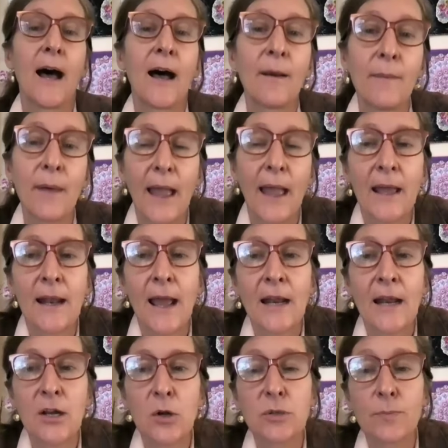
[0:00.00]
Um, and,
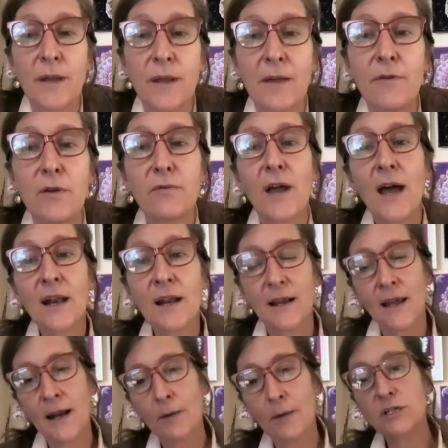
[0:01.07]
and, you know, if you've got,
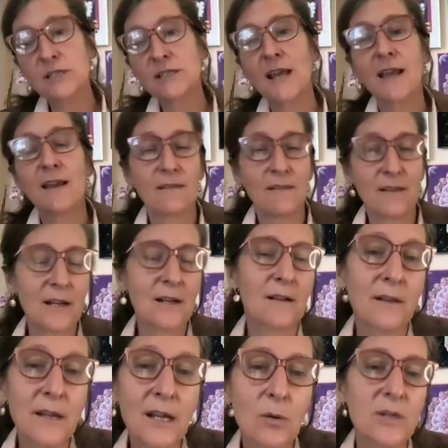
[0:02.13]
and I would just say in
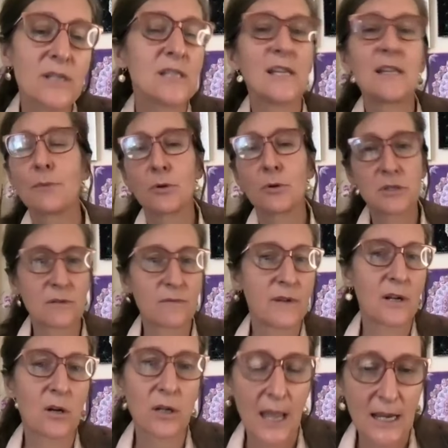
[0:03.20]
clinic, we see the most
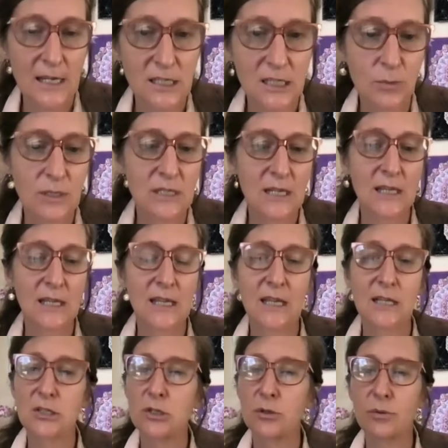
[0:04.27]
severe cases. We see the
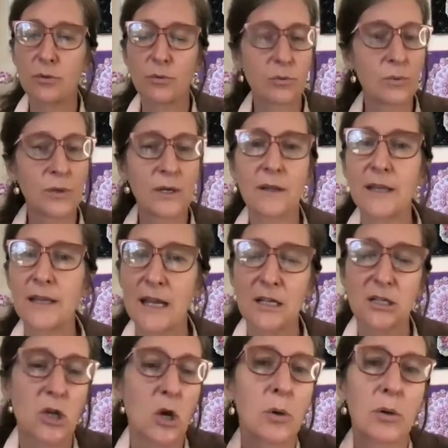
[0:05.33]
kids who really
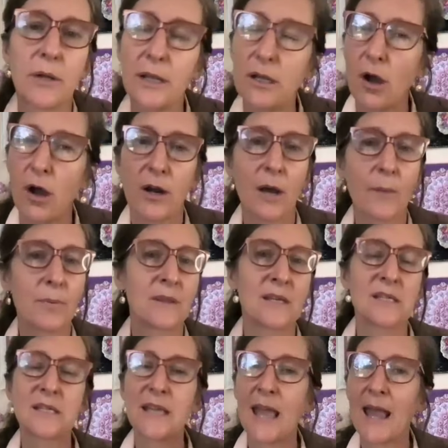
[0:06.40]
get totally caught up in
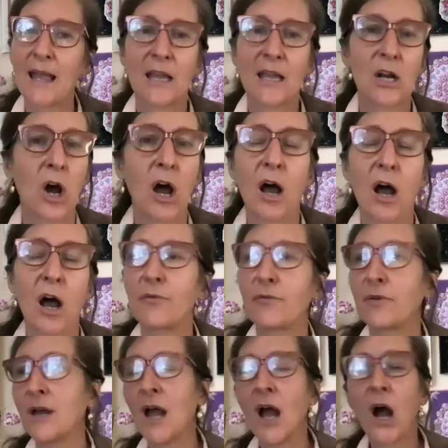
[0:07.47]
this, can't get off,
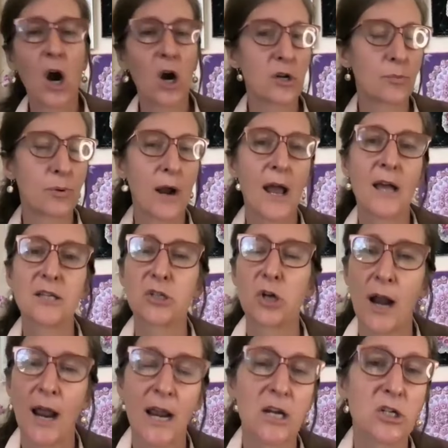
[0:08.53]
are depressed,
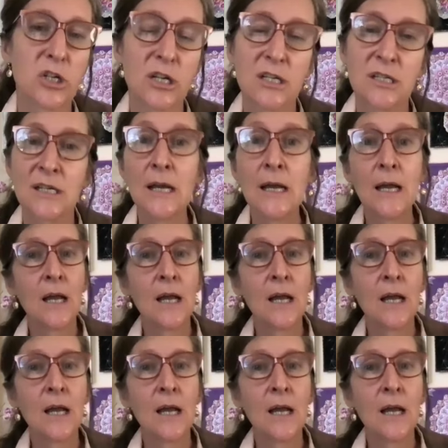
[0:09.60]
are anxious.